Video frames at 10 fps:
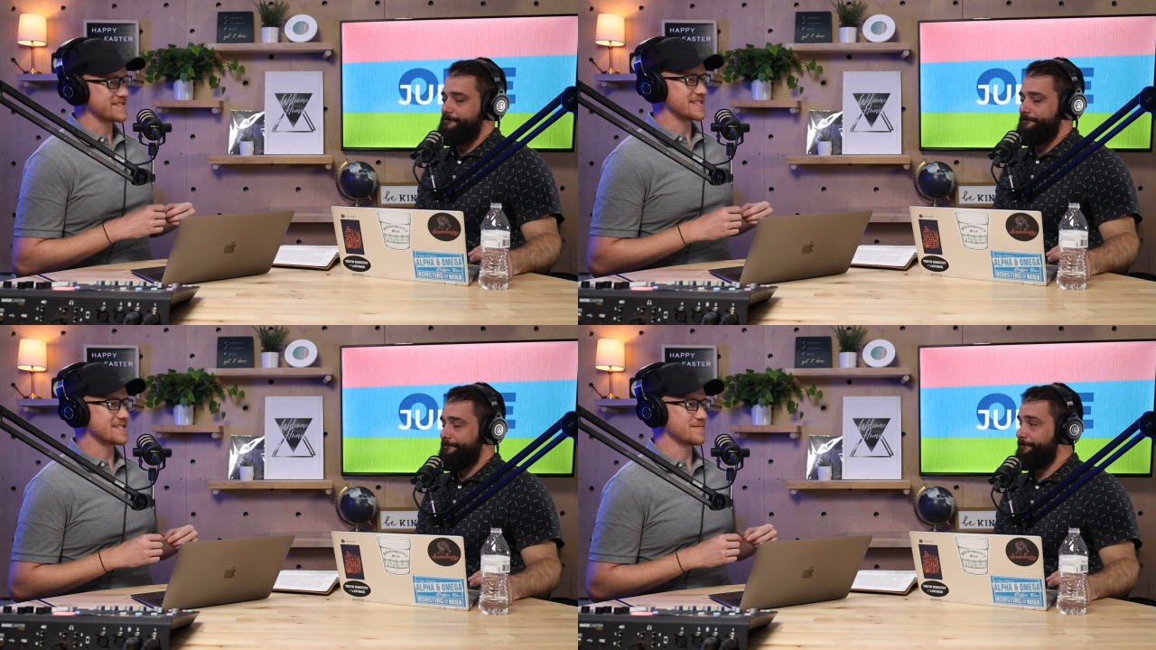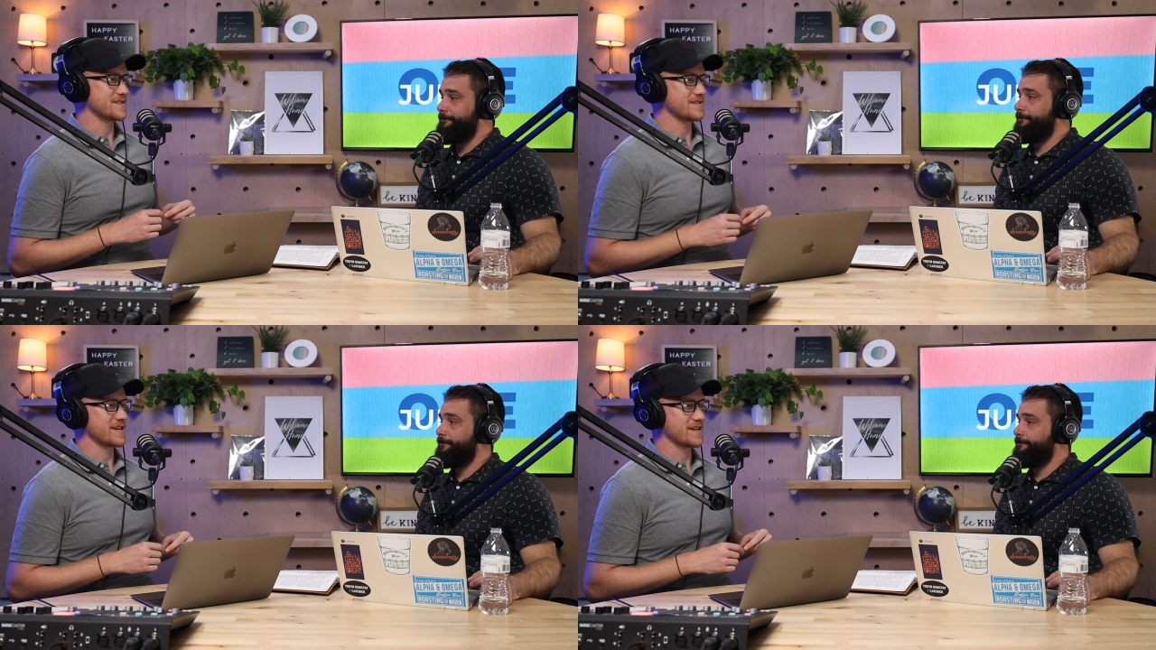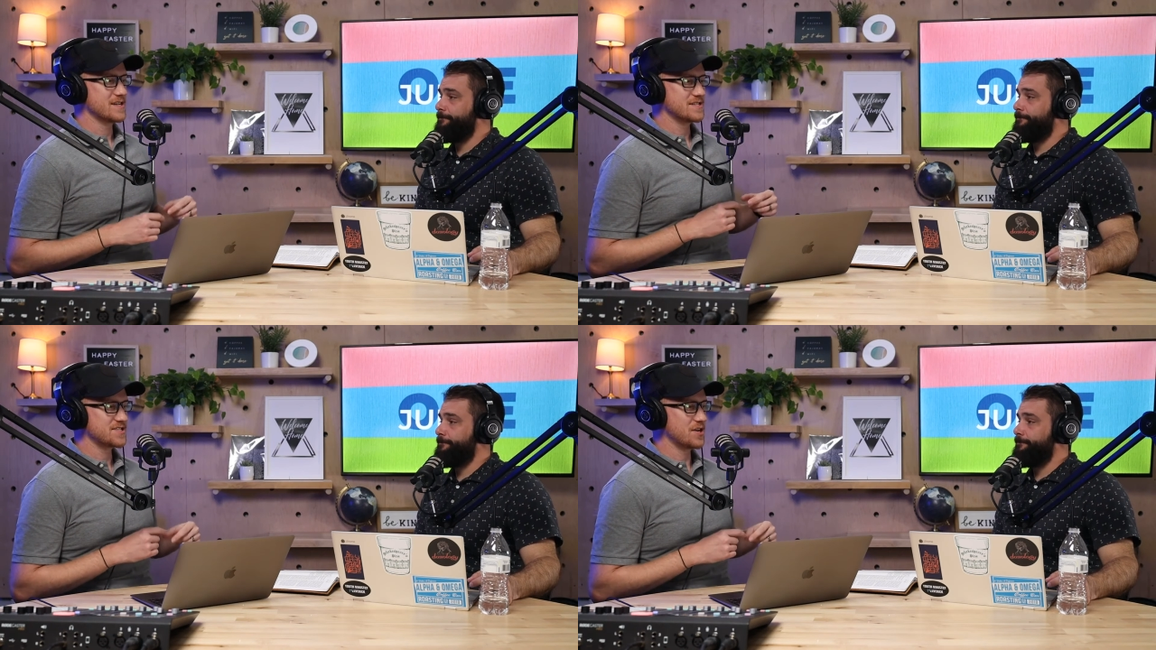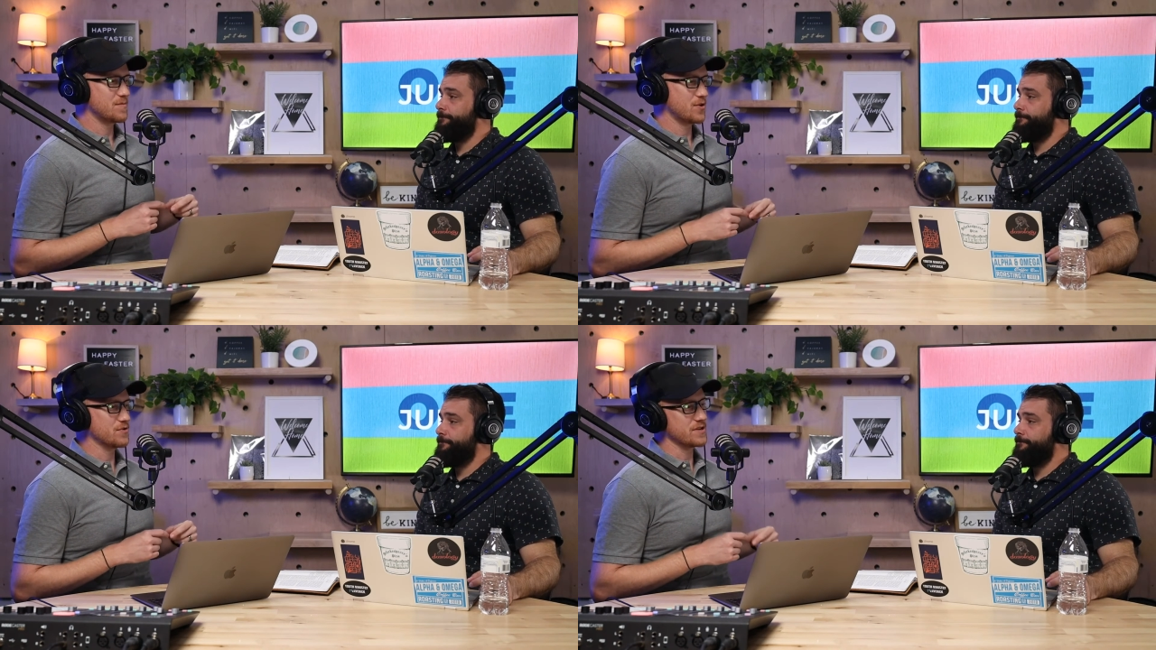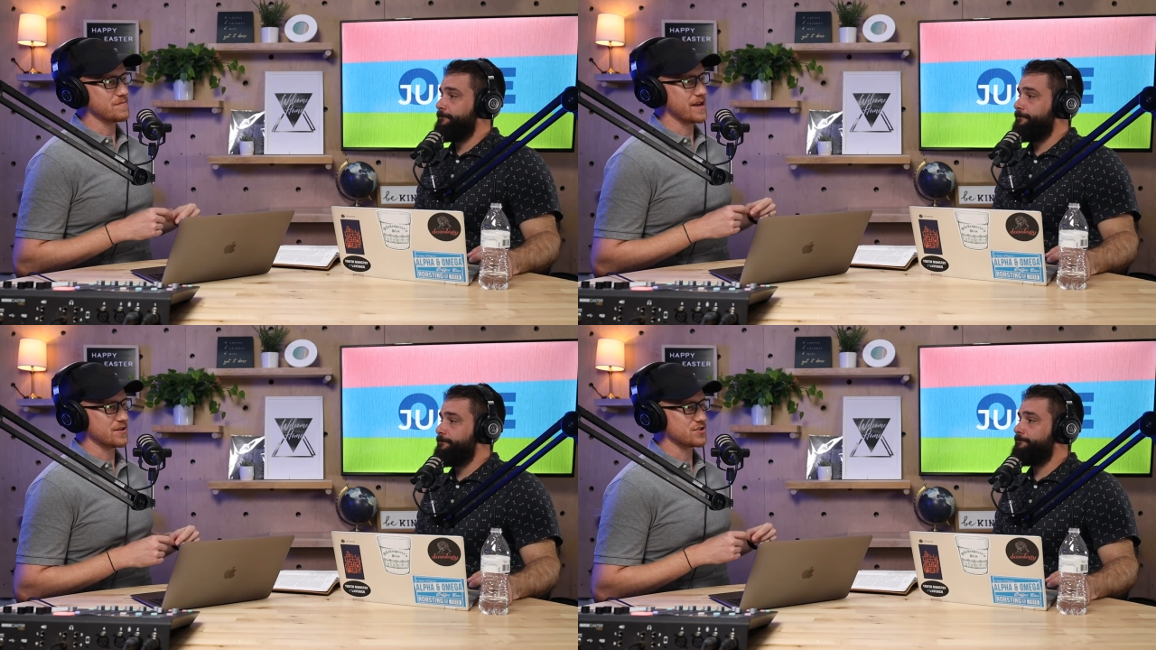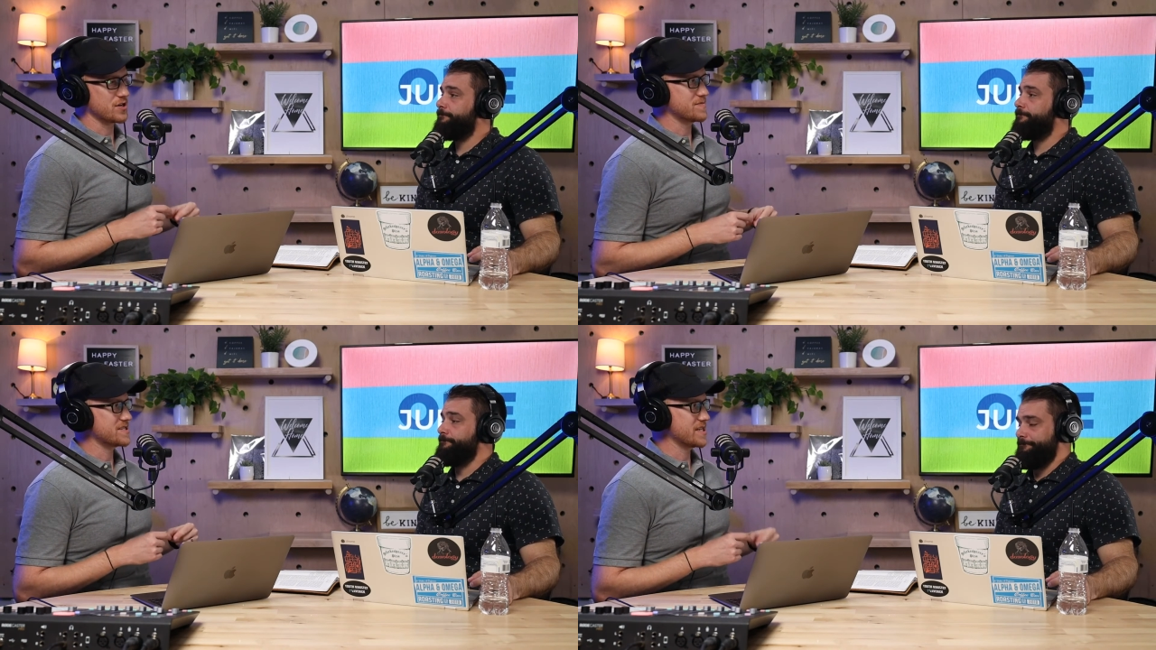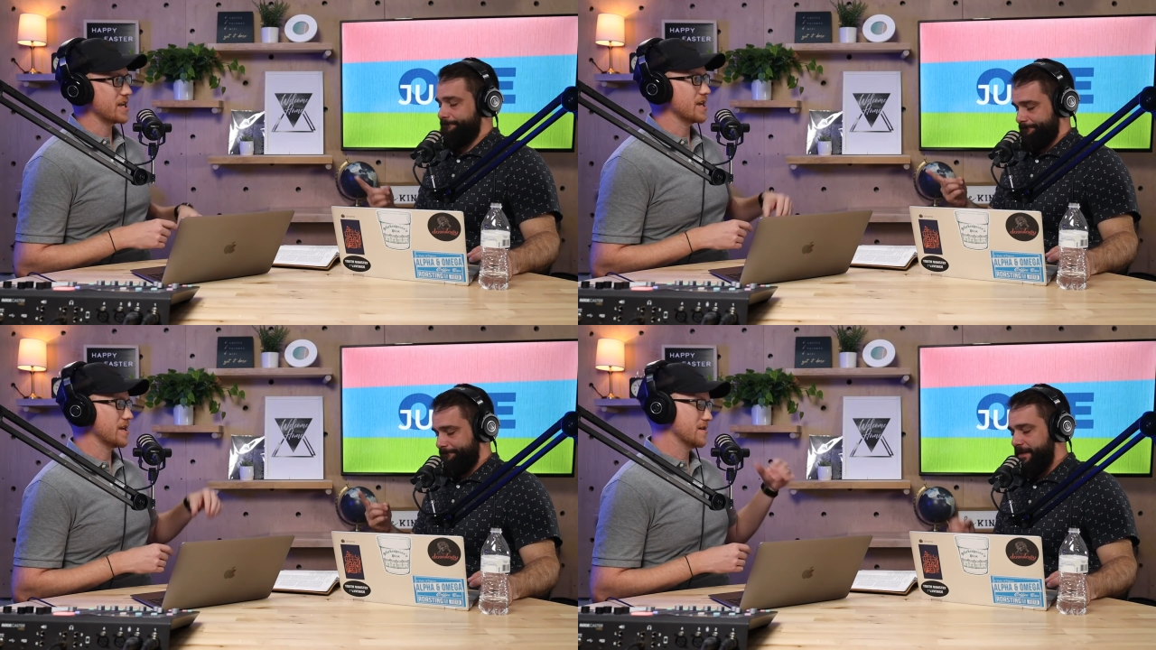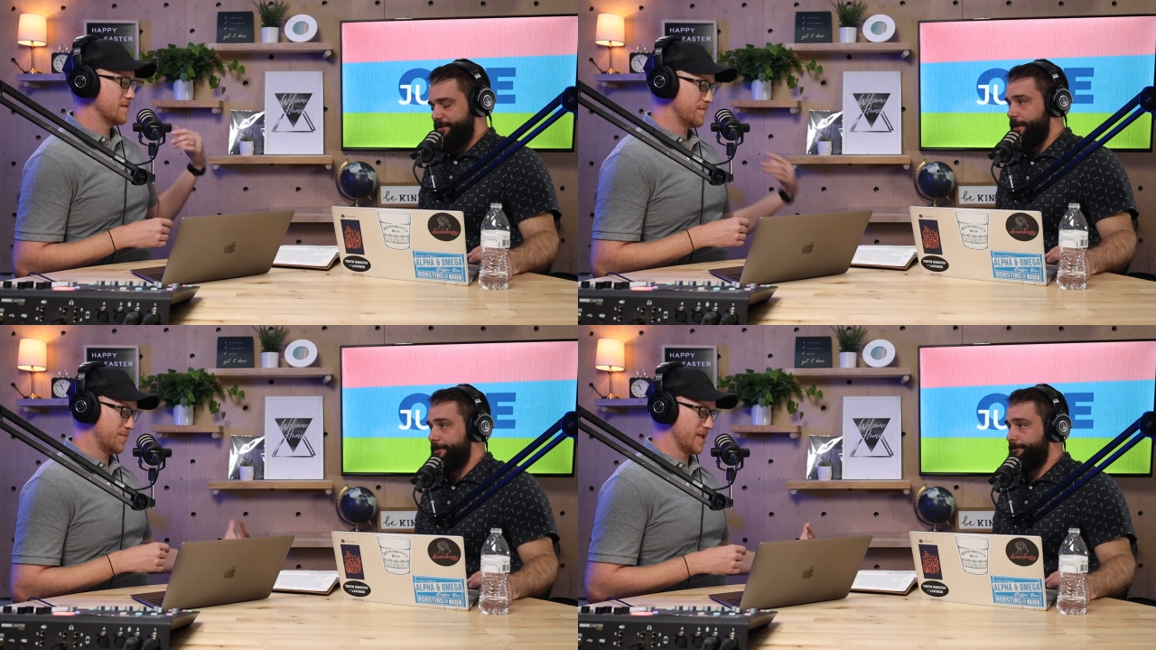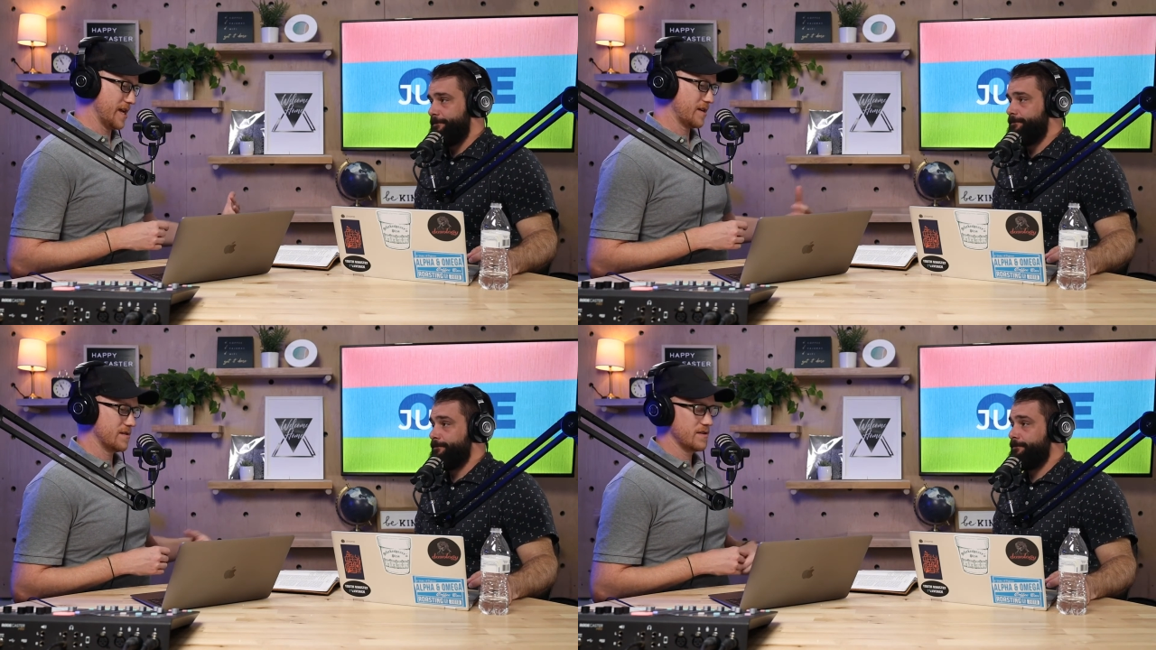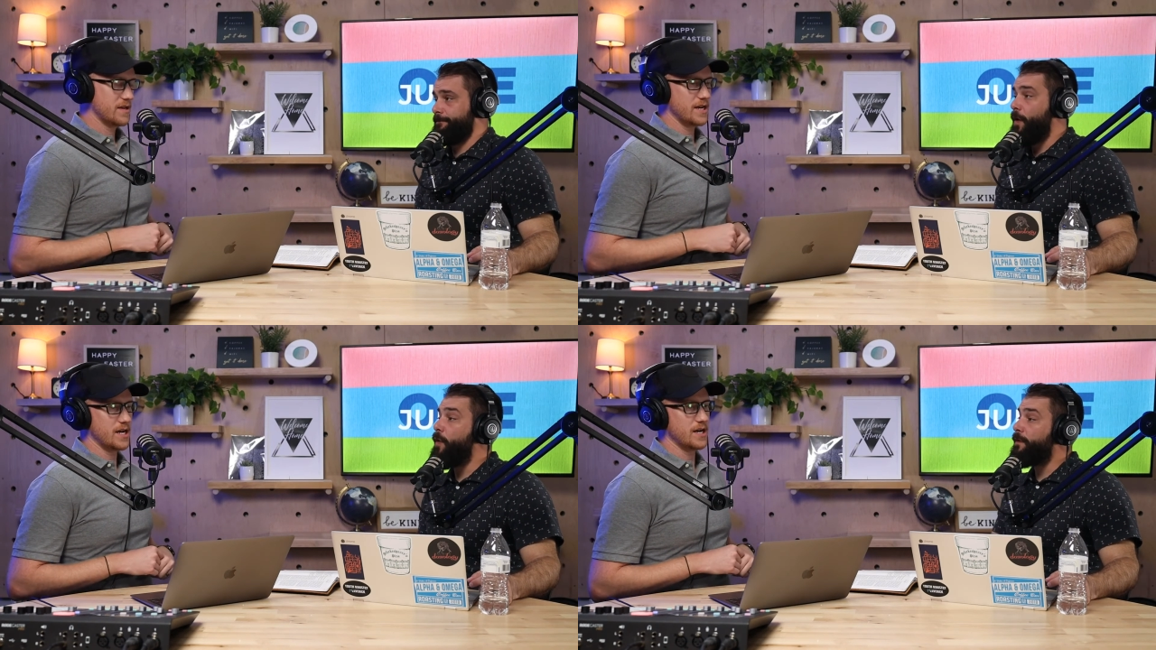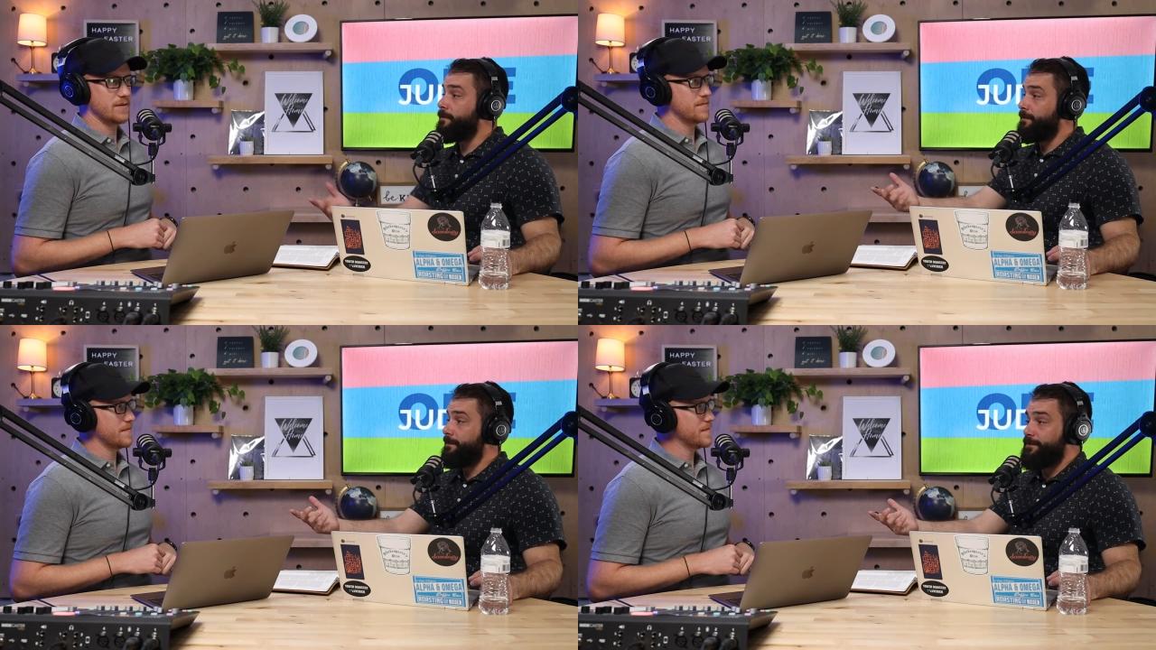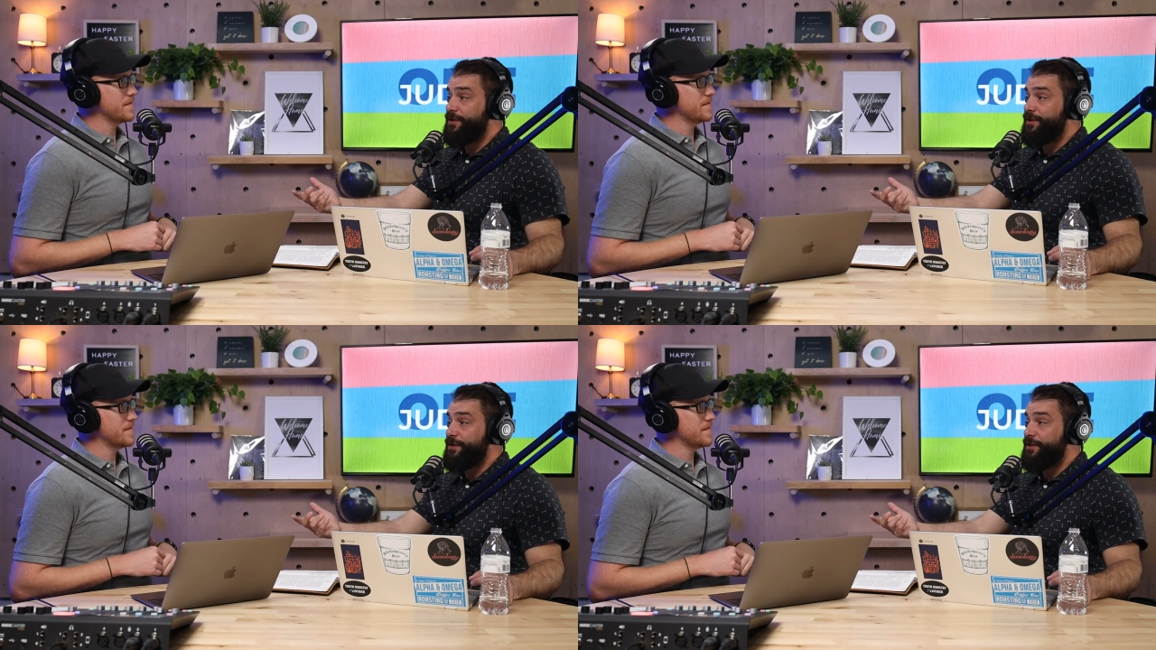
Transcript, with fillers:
Speaker 1: will see something like some early manuscripts say that's right blank or um,